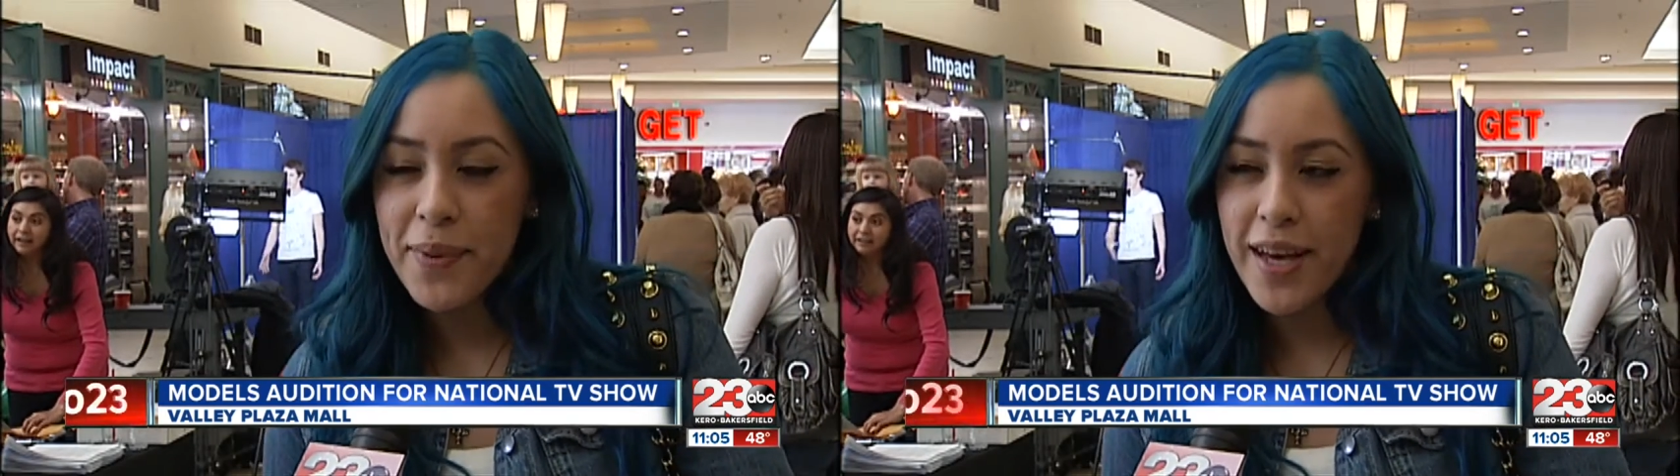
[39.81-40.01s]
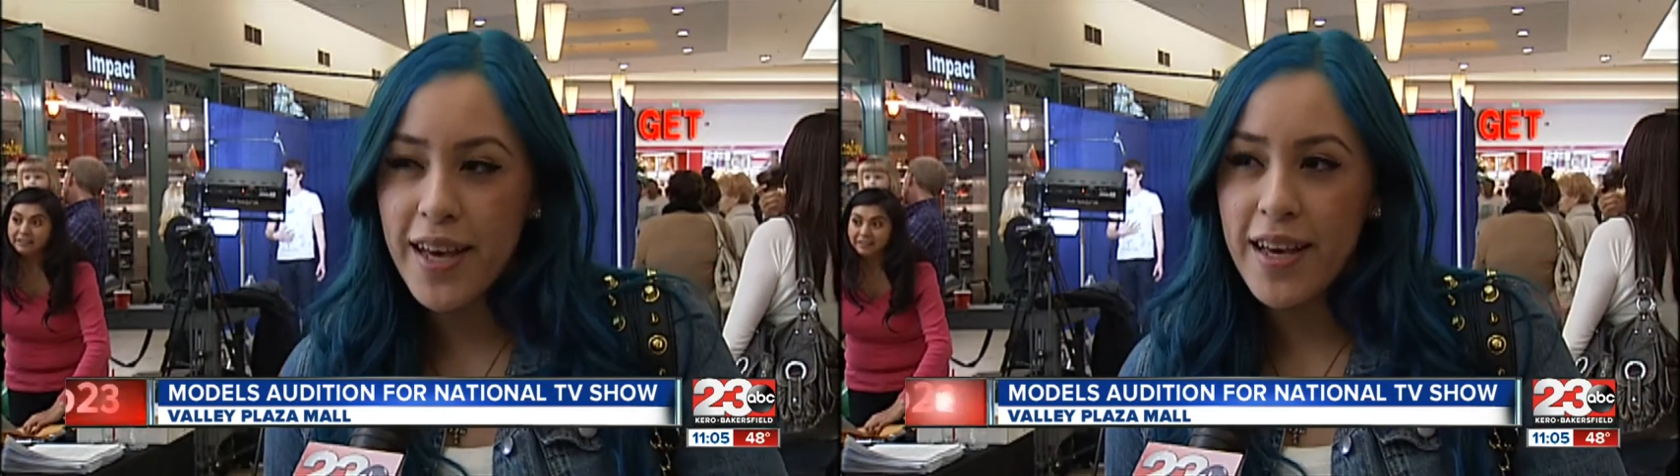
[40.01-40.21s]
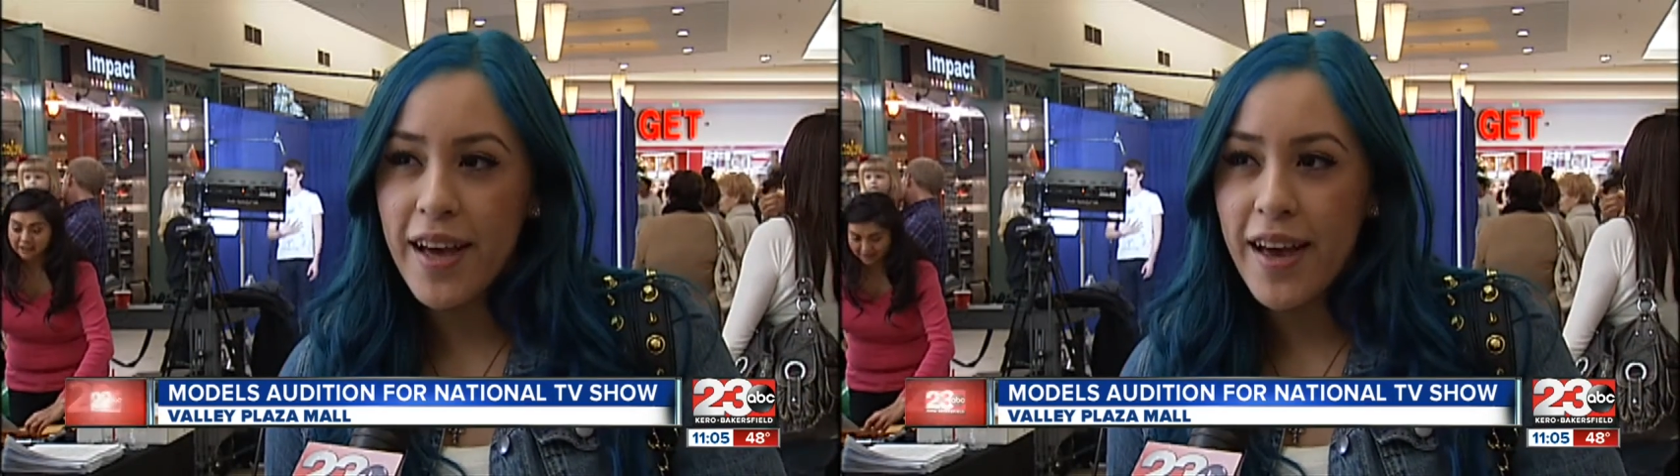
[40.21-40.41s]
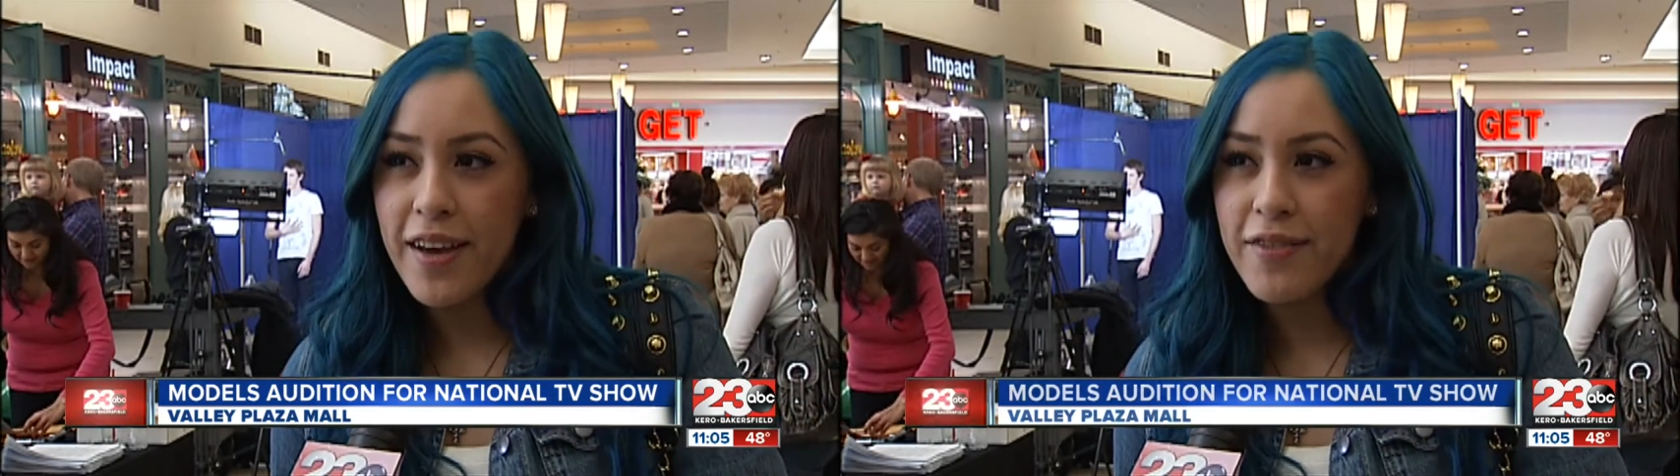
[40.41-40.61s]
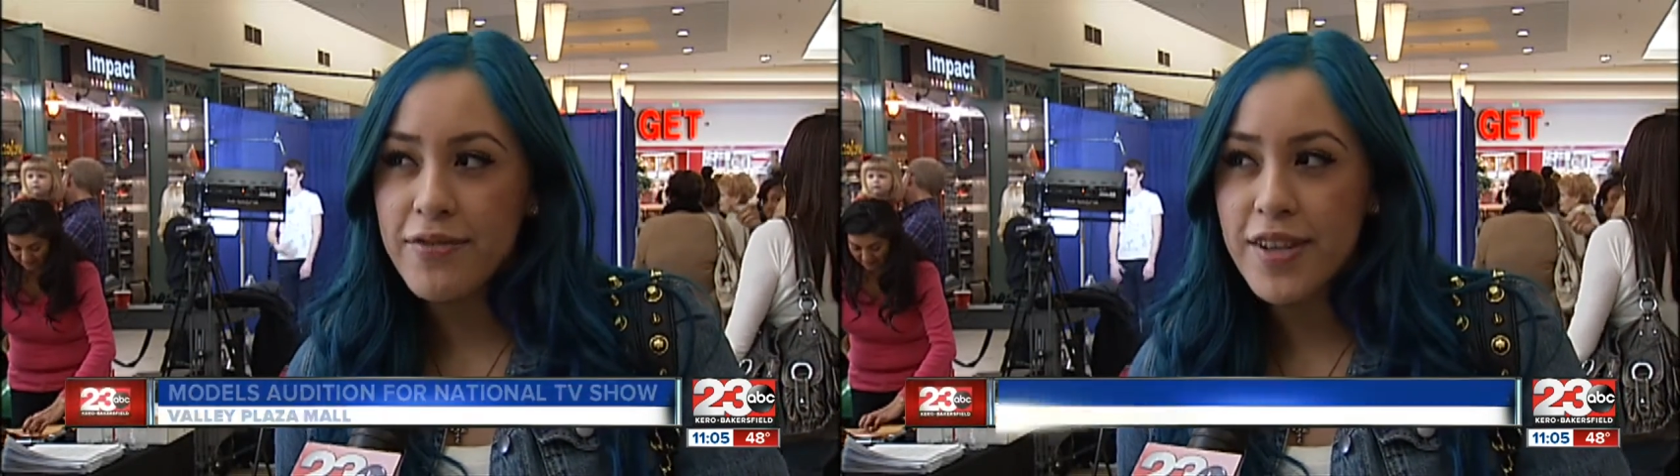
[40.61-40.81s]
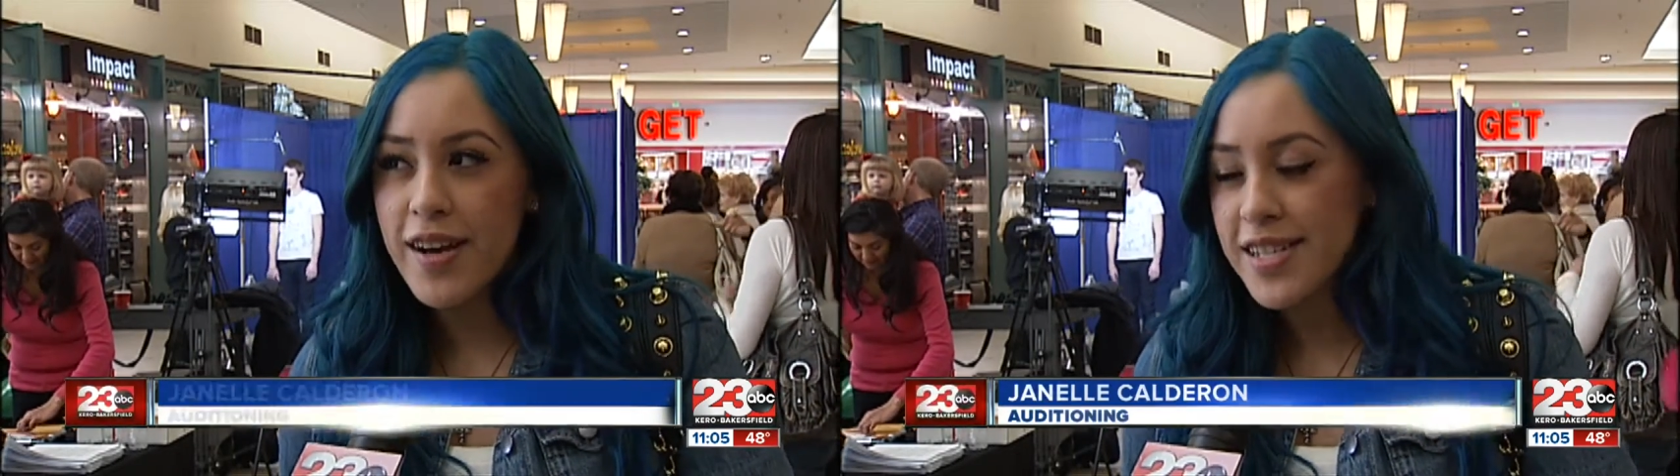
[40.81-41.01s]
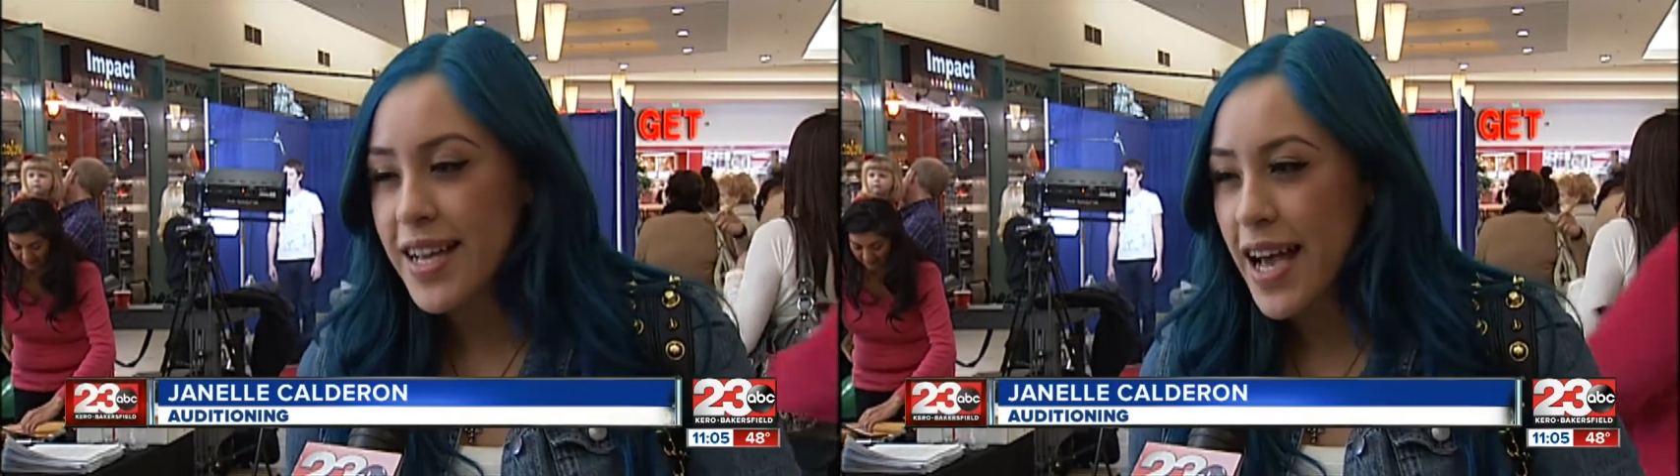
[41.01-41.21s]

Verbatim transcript: but I've gone to